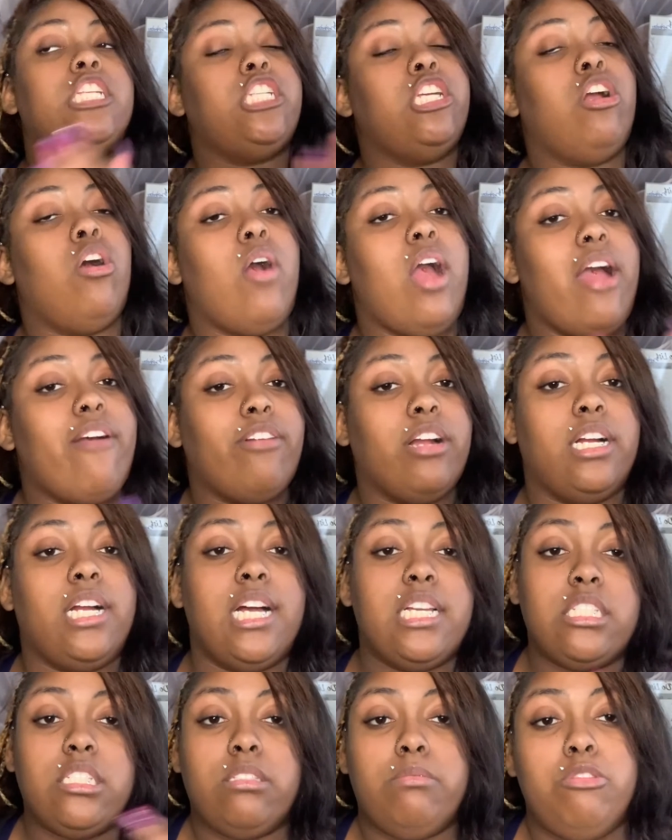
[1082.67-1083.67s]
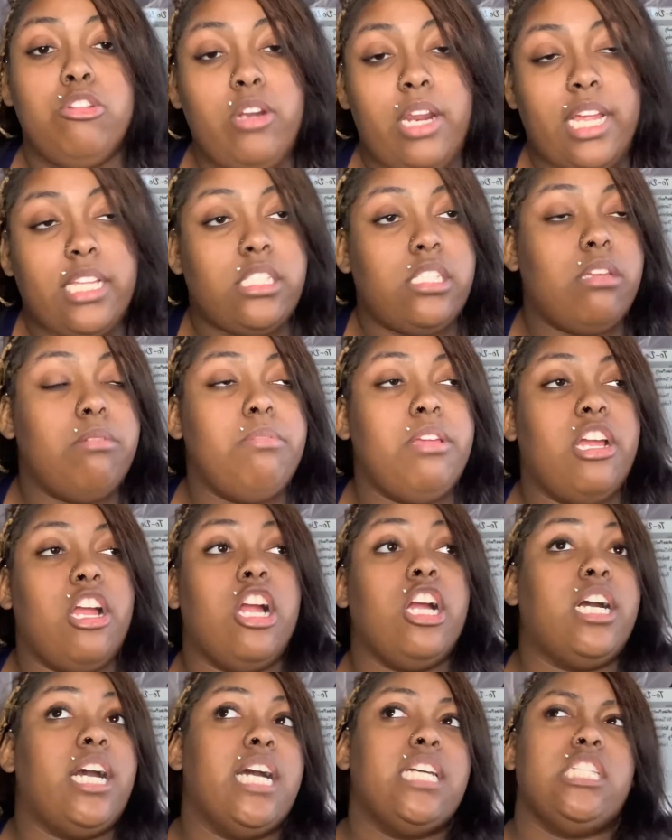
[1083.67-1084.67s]
she gonna have her cousins do that to me.
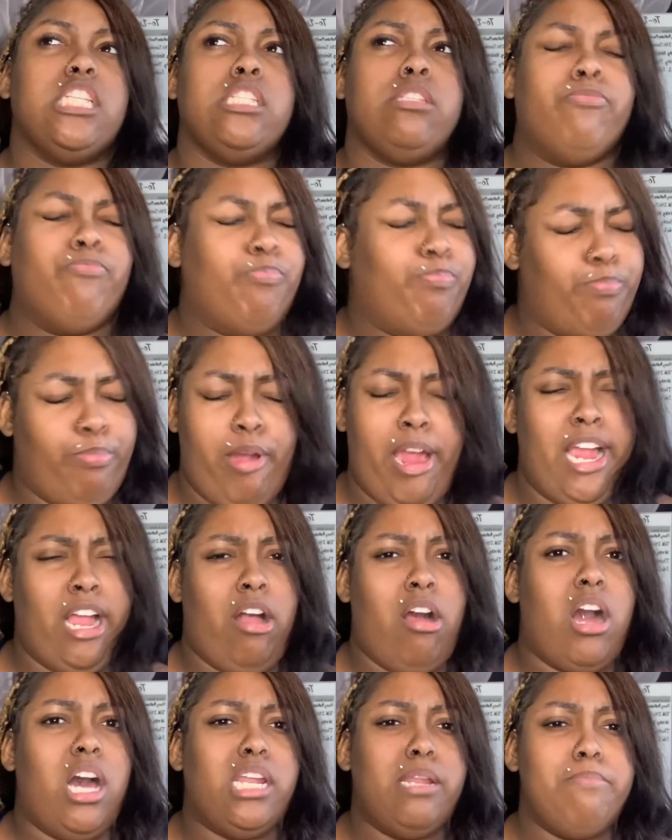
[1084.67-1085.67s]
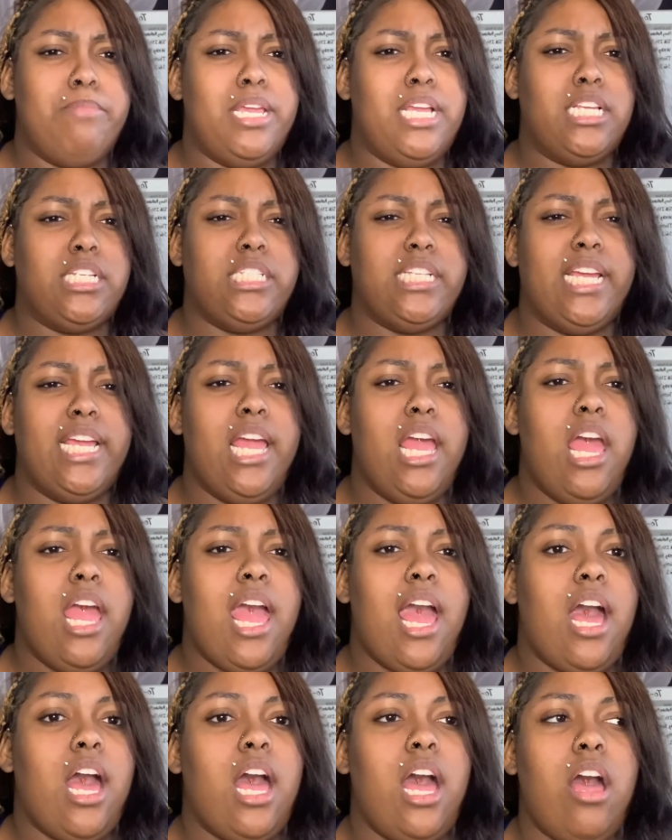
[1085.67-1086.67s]
Her cousins prank calling me and shit.
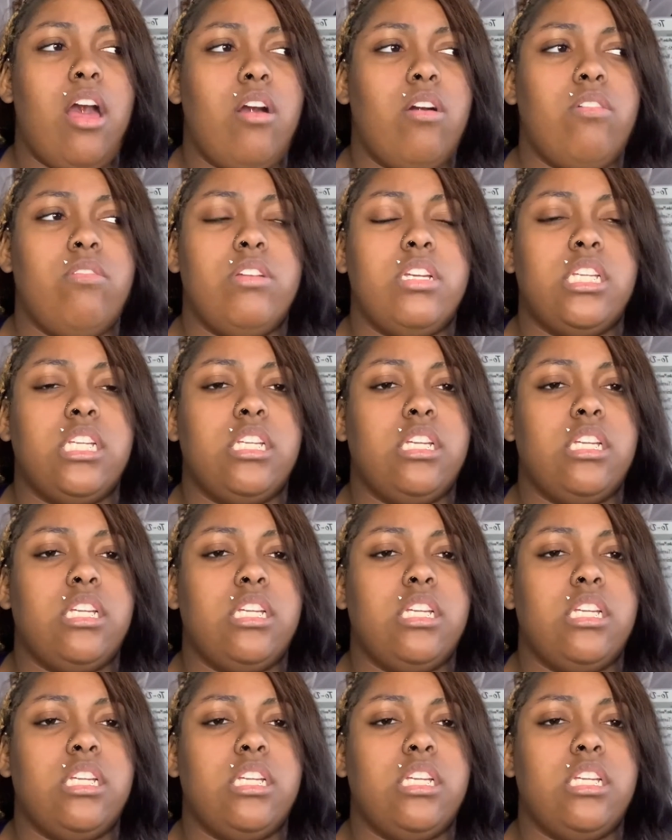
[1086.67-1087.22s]
How